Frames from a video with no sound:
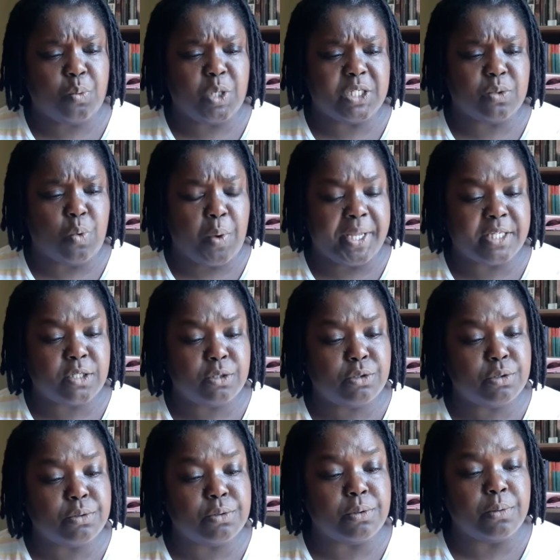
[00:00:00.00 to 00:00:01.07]
was going to
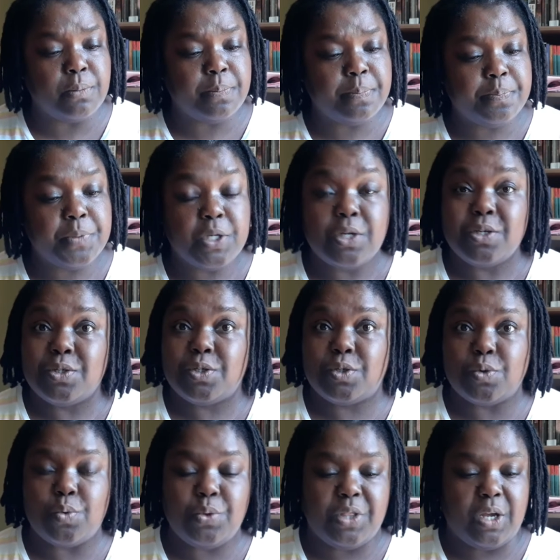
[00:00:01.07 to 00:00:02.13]
do.
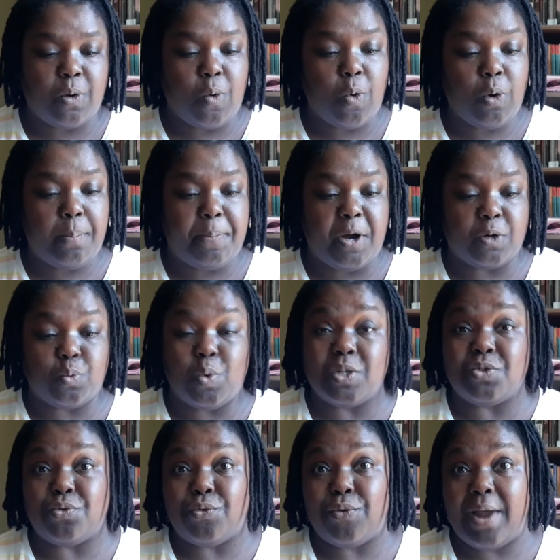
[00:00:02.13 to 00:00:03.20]
Soon the coal pot
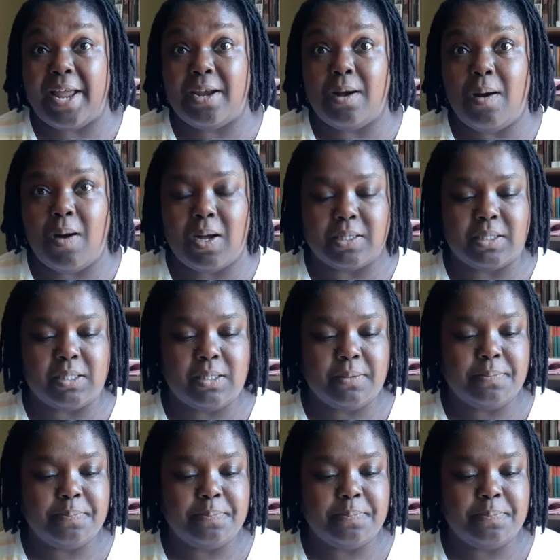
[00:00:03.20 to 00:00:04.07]
was red hot.